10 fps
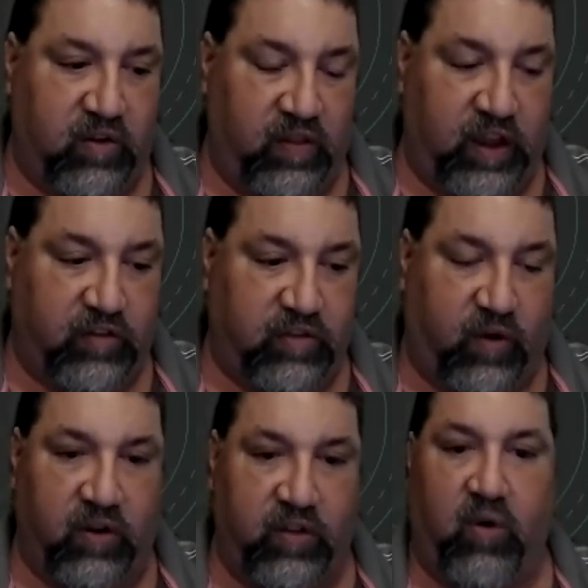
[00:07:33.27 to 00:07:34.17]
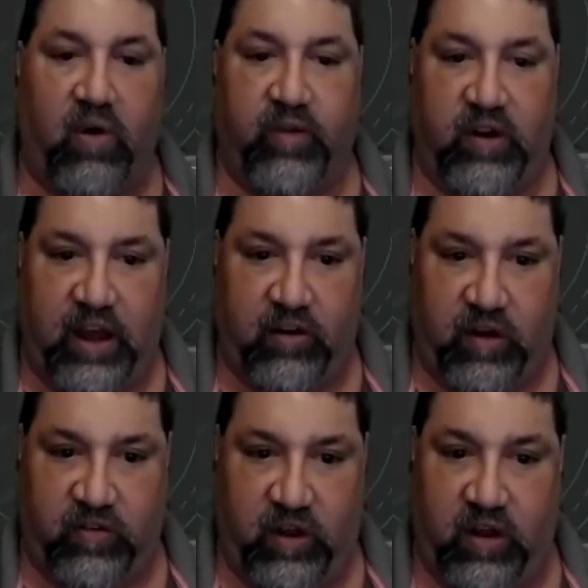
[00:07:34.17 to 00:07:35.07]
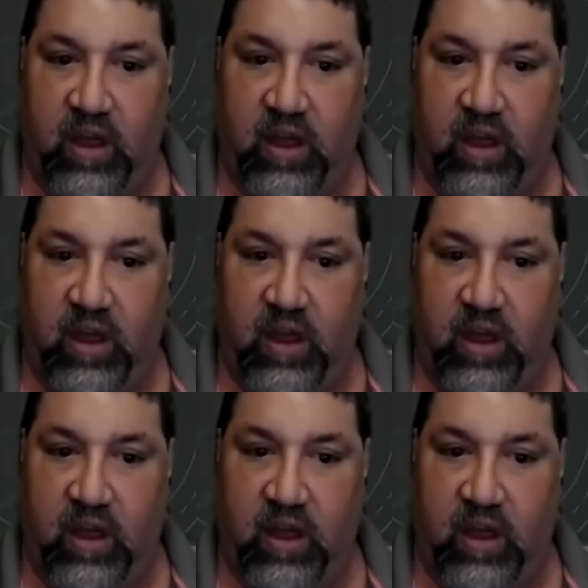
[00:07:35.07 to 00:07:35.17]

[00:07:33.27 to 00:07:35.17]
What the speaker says: unless it's part of the corporate addressing.